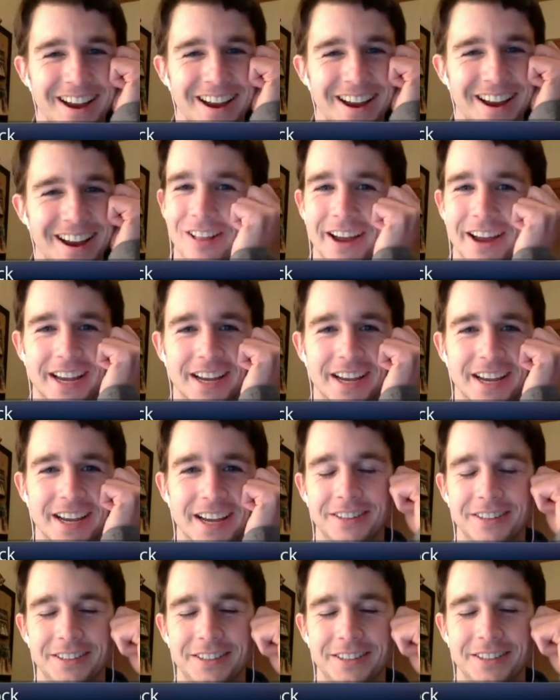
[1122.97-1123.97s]
And we're
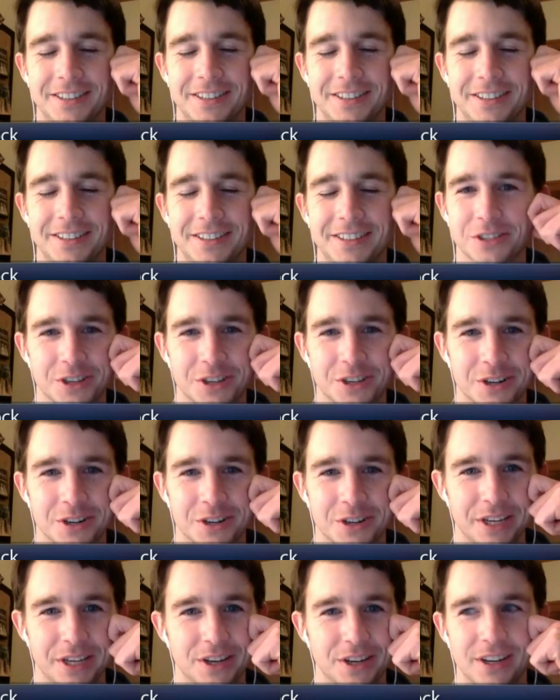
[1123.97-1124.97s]
like, oh,
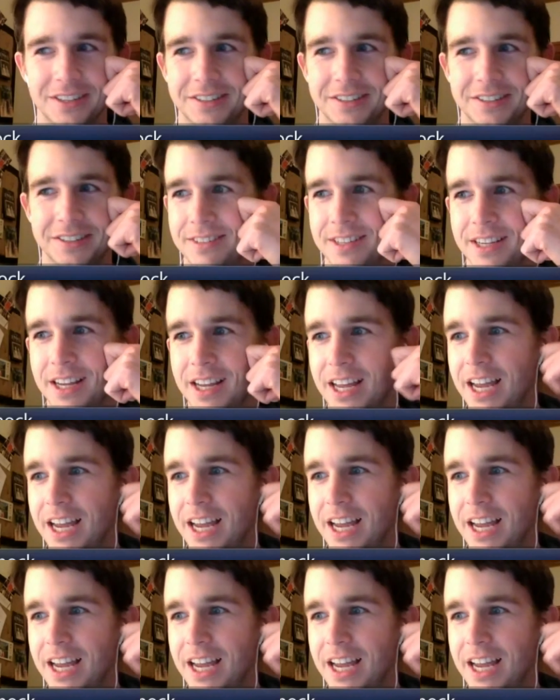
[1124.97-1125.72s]
this is going to be good.